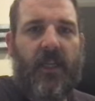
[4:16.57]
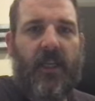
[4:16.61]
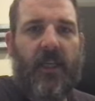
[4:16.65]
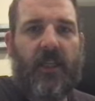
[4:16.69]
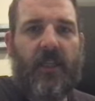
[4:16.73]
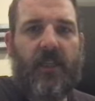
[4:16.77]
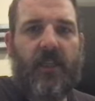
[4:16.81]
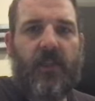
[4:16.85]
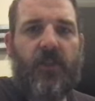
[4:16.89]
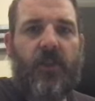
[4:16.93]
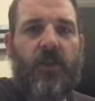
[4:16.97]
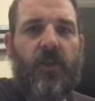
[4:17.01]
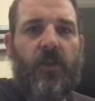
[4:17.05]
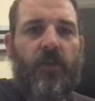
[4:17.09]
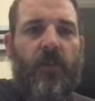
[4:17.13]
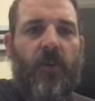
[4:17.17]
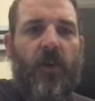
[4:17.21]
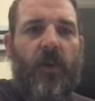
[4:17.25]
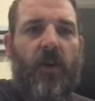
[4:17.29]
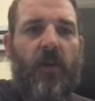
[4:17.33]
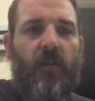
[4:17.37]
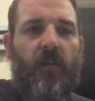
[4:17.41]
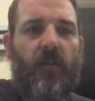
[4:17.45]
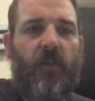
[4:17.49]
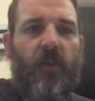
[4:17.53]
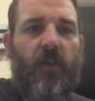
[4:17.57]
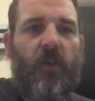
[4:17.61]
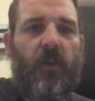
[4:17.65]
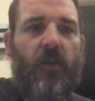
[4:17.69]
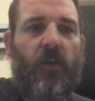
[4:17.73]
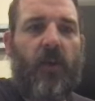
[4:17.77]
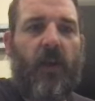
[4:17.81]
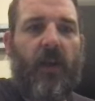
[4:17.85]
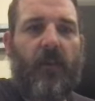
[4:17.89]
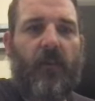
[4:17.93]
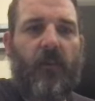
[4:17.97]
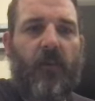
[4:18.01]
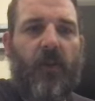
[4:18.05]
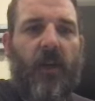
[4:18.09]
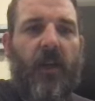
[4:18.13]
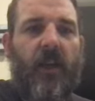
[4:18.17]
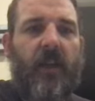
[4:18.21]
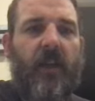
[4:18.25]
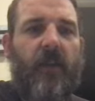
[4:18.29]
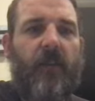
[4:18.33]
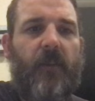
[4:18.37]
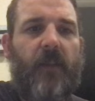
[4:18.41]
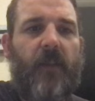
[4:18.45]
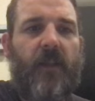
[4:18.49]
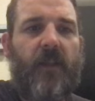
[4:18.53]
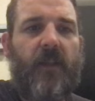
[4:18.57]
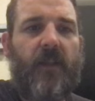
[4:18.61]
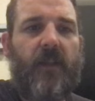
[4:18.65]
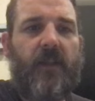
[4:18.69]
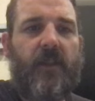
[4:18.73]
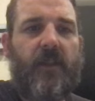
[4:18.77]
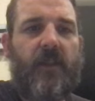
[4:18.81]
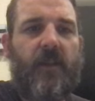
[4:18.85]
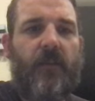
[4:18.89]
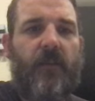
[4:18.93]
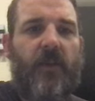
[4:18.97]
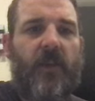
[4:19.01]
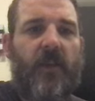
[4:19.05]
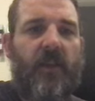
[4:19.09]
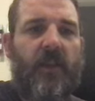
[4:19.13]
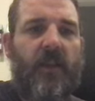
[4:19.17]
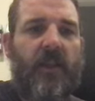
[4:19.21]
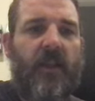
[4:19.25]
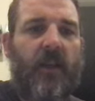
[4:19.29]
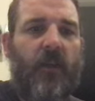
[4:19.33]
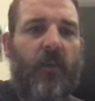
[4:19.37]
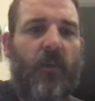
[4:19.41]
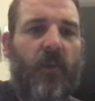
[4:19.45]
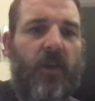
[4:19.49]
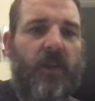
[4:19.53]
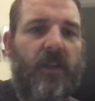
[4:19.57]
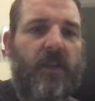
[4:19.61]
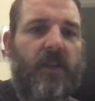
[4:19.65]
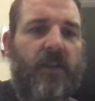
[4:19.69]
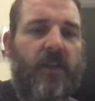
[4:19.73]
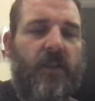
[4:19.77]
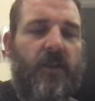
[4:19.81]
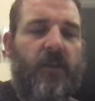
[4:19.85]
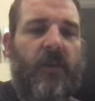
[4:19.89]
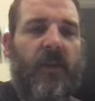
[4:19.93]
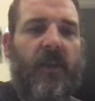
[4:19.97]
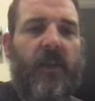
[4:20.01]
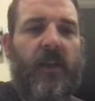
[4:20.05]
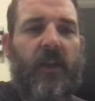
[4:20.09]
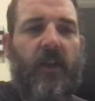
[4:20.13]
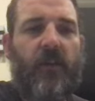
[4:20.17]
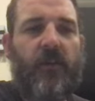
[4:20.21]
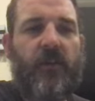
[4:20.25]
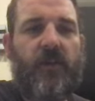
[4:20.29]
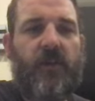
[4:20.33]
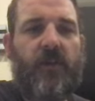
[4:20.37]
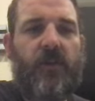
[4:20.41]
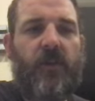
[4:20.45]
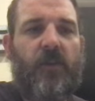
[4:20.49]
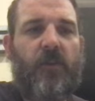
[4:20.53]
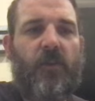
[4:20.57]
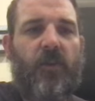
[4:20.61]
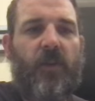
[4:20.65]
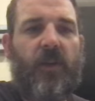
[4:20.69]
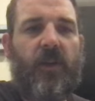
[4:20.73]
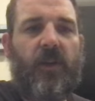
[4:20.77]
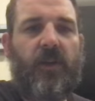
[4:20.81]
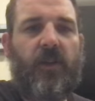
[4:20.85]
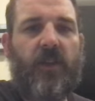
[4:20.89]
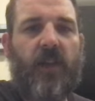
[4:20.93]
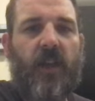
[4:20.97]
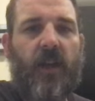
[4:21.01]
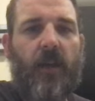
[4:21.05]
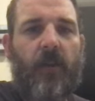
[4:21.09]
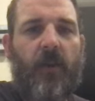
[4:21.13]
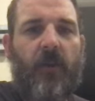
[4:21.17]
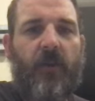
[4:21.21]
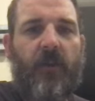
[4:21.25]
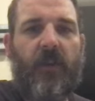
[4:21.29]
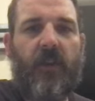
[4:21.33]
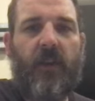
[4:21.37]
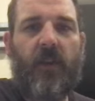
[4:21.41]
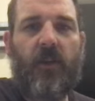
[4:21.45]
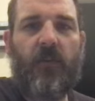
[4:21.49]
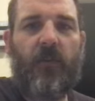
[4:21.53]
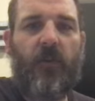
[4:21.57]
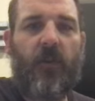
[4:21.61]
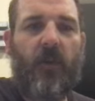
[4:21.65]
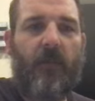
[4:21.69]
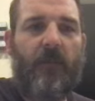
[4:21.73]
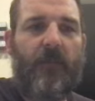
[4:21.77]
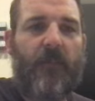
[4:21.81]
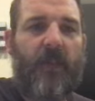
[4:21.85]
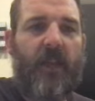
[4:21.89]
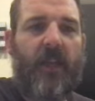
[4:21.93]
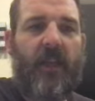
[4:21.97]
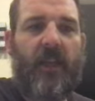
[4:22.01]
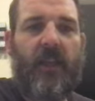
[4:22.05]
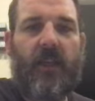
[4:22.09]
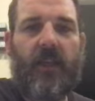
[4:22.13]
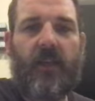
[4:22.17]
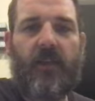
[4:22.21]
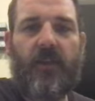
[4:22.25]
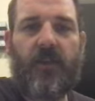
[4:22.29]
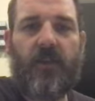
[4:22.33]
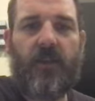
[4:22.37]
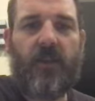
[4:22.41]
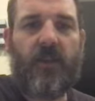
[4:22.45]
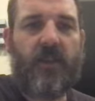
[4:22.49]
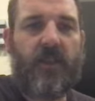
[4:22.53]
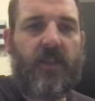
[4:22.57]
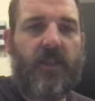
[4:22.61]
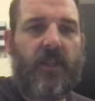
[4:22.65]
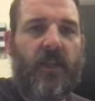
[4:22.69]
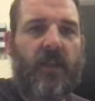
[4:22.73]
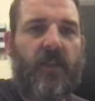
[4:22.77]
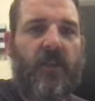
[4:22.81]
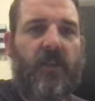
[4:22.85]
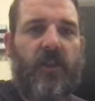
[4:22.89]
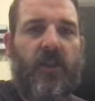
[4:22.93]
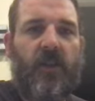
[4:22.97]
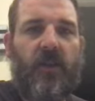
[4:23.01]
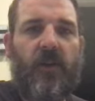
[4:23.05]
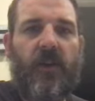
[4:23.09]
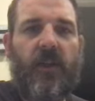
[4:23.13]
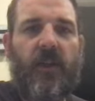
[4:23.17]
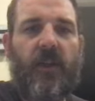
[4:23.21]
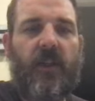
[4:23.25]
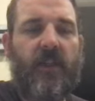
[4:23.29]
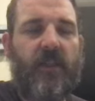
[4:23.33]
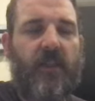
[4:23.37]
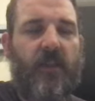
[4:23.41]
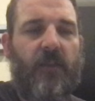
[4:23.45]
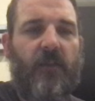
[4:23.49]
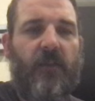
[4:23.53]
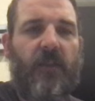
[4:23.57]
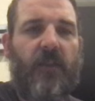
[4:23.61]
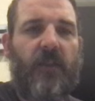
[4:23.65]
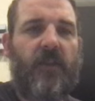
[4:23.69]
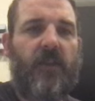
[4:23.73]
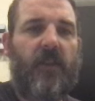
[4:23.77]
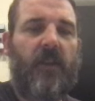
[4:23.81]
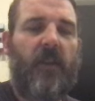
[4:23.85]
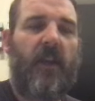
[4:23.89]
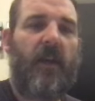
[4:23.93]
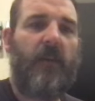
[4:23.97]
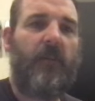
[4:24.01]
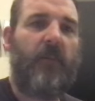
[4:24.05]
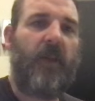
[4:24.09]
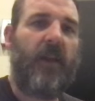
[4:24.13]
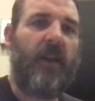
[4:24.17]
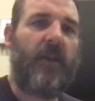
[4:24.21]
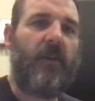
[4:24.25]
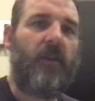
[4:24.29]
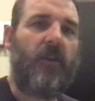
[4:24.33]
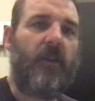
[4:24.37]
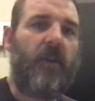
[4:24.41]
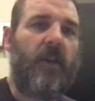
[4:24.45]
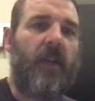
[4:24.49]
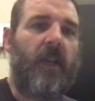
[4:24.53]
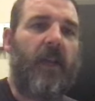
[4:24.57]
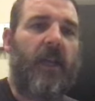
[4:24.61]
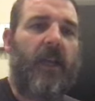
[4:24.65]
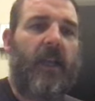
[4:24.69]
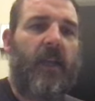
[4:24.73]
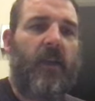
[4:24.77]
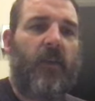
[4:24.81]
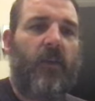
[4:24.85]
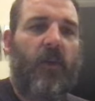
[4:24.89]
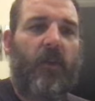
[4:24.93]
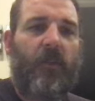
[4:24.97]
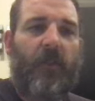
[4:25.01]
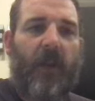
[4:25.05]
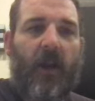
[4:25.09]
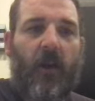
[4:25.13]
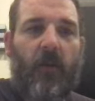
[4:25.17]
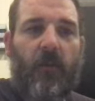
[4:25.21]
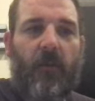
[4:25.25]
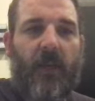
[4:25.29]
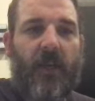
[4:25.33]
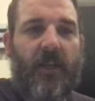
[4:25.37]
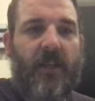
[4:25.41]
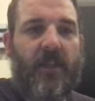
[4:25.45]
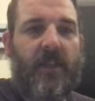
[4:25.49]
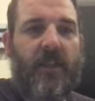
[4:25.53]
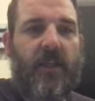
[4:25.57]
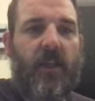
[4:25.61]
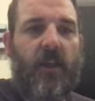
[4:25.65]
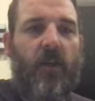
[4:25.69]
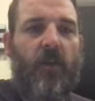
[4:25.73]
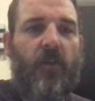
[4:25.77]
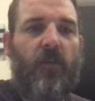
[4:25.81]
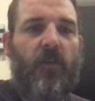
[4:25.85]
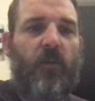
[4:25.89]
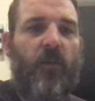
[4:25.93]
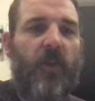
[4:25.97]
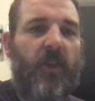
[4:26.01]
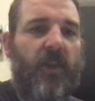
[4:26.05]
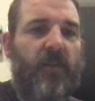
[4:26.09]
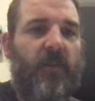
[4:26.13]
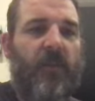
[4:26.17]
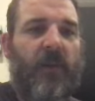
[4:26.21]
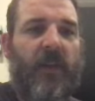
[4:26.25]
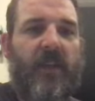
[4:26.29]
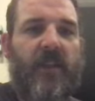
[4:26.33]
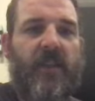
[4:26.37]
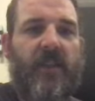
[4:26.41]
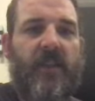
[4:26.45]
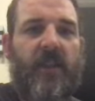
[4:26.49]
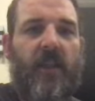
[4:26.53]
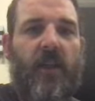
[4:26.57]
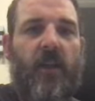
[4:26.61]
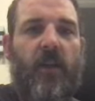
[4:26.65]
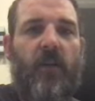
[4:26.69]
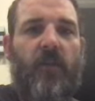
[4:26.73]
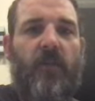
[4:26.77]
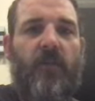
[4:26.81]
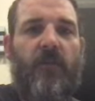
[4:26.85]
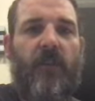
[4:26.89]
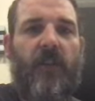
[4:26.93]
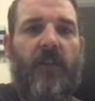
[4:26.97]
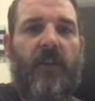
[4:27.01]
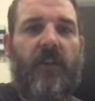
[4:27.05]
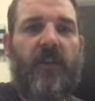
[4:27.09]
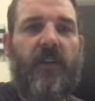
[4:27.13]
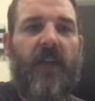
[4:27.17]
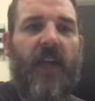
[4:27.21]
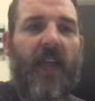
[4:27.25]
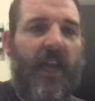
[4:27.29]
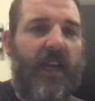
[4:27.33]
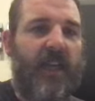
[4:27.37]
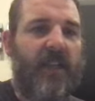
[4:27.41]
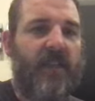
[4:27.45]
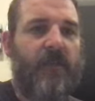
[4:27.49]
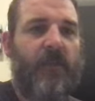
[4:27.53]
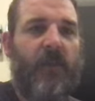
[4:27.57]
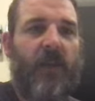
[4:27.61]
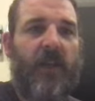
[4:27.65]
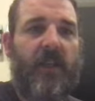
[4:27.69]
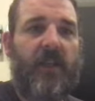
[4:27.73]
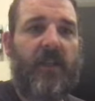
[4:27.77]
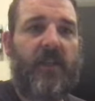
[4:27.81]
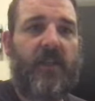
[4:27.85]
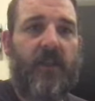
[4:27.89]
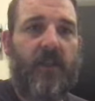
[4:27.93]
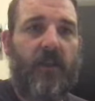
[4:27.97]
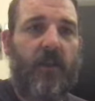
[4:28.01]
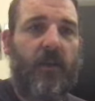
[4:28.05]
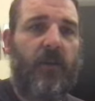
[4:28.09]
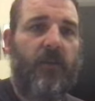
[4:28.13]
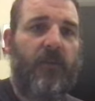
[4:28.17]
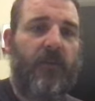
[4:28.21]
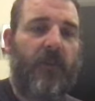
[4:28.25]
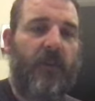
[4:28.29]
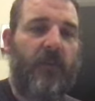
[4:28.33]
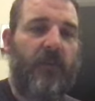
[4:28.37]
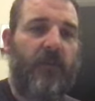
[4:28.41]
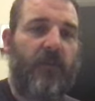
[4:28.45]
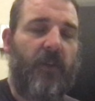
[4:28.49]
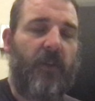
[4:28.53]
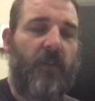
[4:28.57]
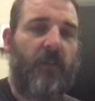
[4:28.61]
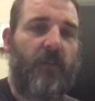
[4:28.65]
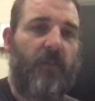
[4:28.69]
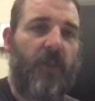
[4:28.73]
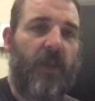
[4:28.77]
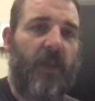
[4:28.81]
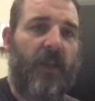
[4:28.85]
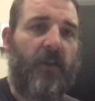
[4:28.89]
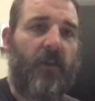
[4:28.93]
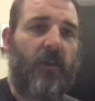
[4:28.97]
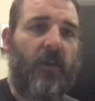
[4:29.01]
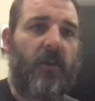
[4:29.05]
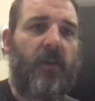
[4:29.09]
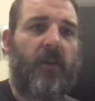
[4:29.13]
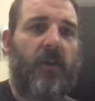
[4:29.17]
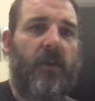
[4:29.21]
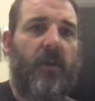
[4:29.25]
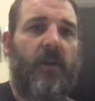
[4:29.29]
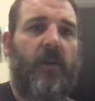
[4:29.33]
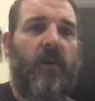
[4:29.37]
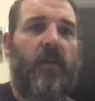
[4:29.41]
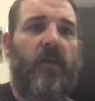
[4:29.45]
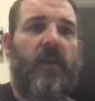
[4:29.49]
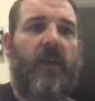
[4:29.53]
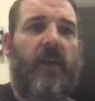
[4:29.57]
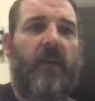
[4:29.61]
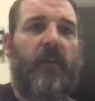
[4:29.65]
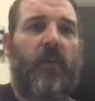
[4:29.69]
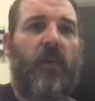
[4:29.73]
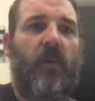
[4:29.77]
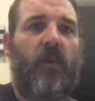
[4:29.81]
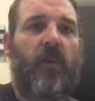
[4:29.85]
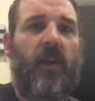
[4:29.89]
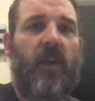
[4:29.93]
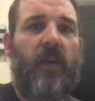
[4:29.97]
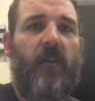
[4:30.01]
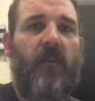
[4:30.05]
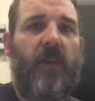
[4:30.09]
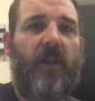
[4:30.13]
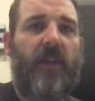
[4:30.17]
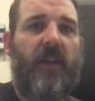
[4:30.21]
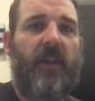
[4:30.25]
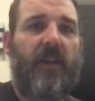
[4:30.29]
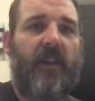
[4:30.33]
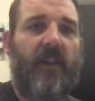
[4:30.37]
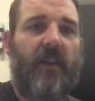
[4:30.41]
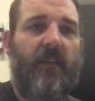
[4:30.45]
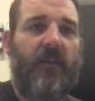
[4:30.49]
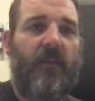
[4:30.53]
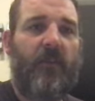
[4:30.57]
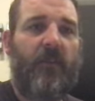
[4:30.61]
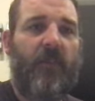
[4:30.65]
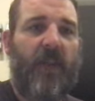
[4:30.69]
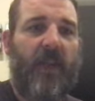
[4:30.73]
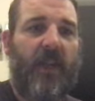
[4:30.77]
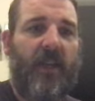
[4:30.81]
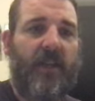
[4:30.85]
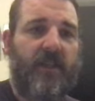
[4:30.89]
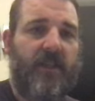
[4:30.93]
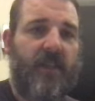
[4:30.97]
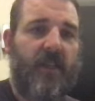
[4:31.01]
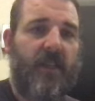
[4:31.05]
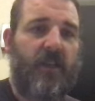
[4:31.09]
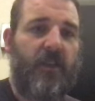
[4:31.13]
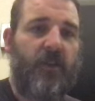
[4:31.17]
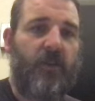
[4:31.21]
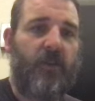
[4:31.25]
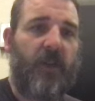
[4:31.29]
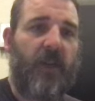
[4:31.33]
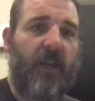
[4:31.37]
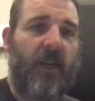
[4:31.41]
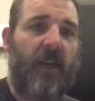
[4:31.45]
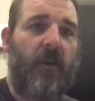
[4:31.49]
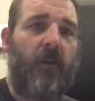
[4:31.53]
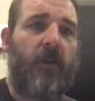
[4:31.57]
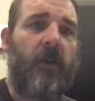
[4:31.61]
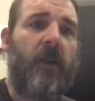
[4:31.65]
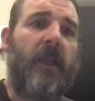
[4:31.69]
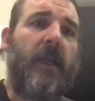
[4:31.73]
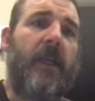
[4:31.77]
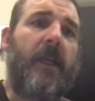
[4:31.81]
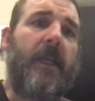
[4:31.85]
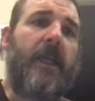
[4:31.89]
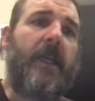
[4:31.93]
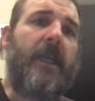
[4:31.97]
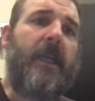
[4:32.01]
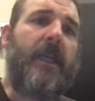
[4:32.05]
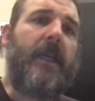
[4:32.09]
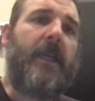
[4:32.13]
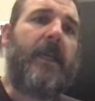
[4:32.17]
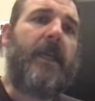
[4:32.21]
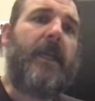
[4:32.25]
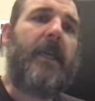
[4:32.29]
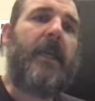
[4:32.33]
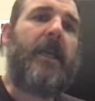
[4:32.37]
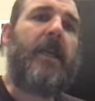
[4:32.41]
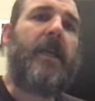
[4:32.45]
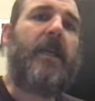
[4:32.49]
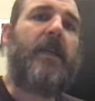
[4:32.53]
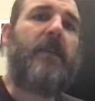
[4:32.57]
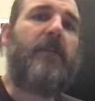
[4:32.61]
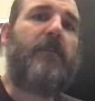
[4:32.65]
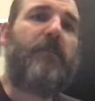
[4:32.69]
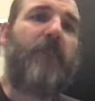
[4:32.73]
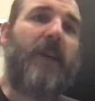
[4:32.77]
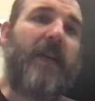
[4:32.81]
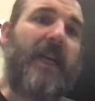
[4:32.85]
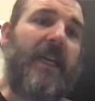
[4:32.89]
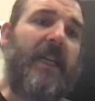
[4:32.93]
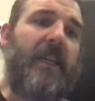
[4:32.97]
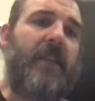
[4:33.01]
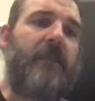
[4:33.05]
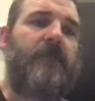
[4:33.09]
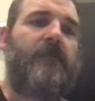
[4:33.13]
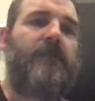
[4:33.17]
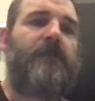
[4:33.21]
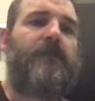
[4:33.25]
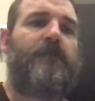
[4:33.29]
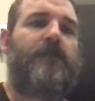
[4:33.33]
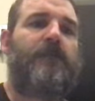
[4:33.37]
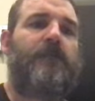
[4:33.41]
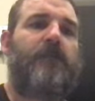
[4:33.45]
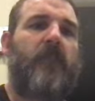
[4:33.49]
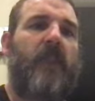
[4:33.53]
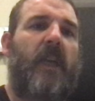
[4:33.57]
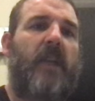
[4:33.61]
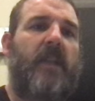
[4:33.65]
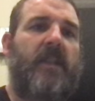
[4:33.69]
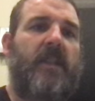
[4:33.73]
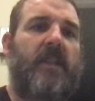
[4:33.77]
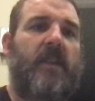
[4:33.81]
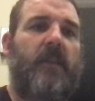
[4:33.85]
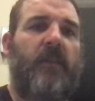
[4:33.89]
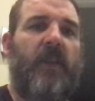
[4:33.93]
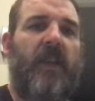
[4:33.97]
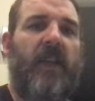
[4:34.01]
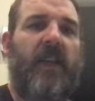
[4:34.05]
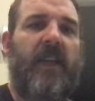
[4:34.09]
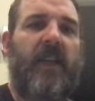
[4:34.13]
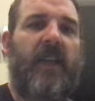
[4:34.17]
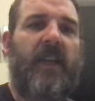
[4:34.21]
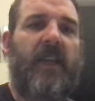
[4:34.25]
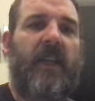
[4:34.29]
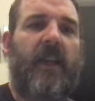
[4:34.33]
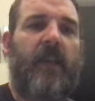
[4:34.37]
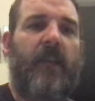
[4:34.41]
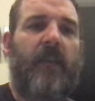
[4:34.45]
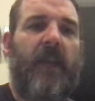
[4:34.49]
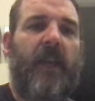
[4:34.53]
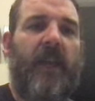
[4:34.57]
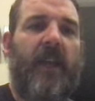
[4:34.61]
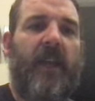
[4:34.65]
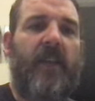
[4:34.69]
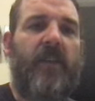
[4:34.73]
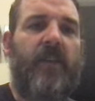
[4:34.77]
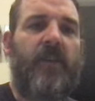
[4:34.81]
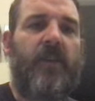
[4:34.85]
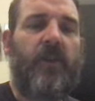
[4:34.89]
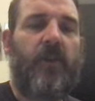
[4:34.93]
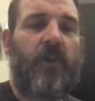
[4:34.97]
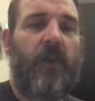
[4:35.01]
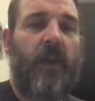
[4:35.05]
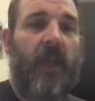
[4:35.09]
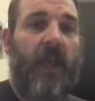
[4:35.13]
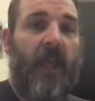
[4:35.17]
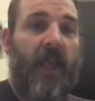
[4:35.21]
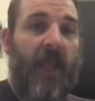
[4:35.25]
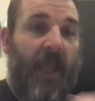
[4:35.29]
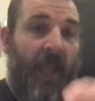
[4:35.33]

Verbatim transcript: Uh, it's a two part program, right? I mean, and it's something that I was doing. I was doing a pretty good job of it there for a minute. I should have stuck to it because I felt a lot better about myself, with myself, and as myself. I felt better. You know, I woke up, I didn't have the pains I do now. Um, but it's something I need to get back into.